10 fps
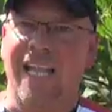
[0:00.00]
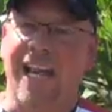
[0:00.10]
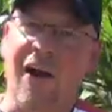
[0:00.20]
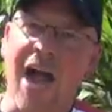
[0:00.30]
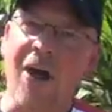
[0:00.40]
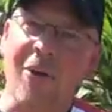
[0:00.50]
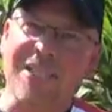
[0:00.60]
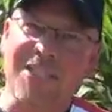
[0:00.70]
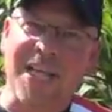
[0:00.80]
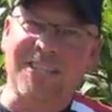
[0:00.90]
Now I
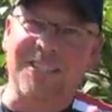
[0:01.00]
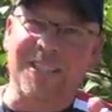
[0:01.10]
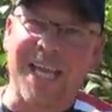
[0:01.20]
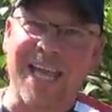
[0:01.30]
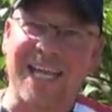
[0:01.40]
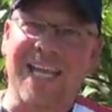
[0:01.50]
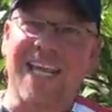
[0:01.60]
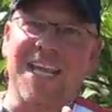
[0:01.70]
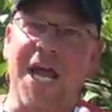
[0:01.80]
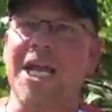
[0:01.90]
always like to take
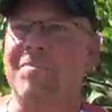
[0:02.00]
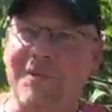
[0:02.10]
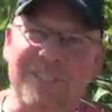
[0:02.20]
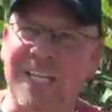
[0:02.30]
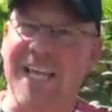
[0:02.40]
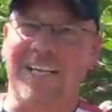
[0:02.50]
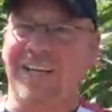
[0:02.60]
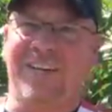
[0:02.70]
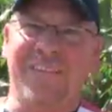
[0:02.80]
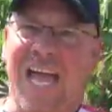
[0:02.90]
90%
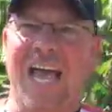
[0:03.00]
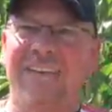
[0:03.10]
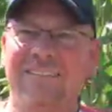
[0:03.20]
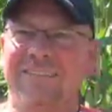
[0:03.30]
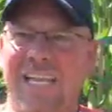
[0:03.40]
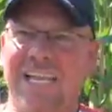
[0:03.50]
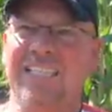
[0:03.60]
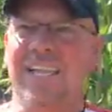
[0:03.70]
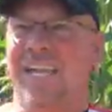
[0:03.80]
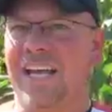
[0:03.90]
of that
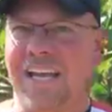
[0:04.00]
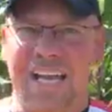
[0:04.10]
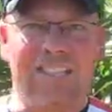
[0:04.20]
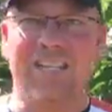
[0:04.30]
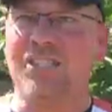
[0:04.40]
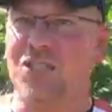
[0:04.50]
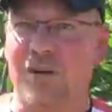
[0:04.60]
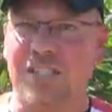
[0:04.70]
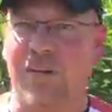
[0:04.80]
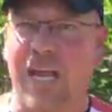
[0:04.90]
as, a, uh, as an
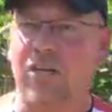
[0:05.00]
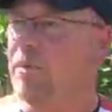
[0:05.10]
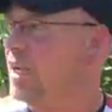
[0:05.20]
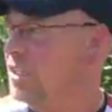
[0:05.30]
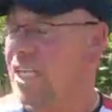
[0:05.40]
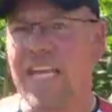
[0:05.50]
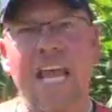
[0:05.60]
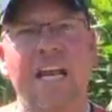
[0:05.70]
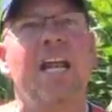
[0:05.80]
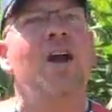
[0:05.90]
insurance factor because
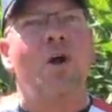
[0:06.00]
again,